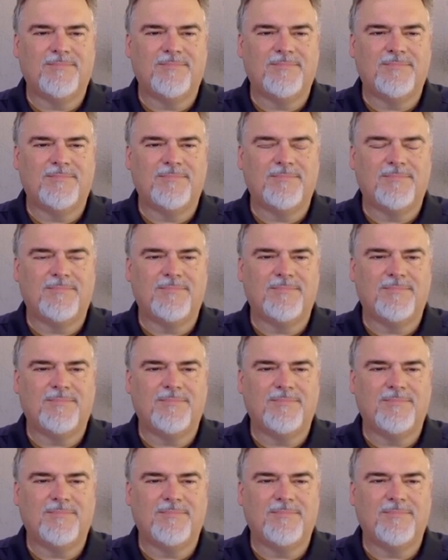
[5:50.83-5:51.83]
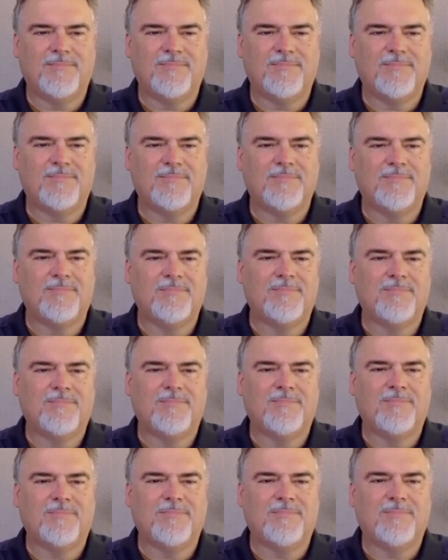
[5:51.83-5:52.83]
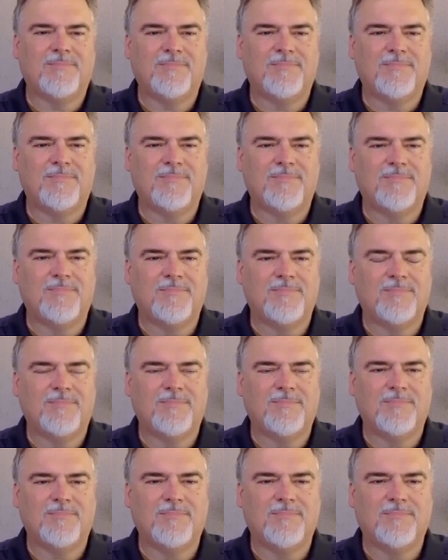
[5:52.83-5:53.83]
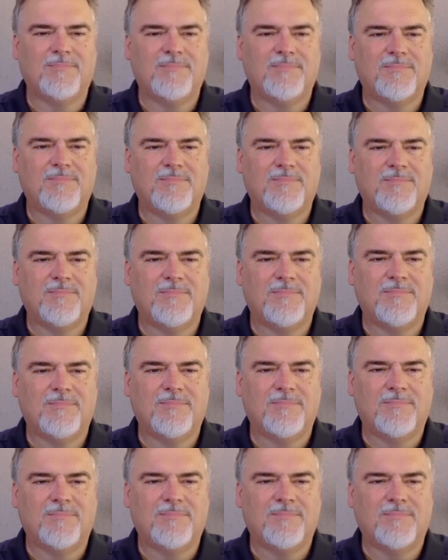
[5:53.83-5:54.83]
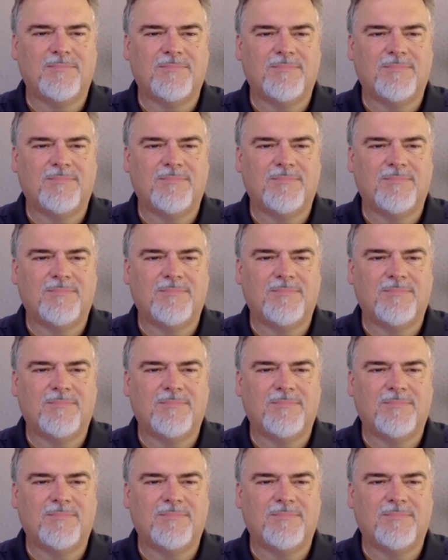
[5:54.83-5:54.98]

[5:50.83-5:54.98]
The person shown says nothing.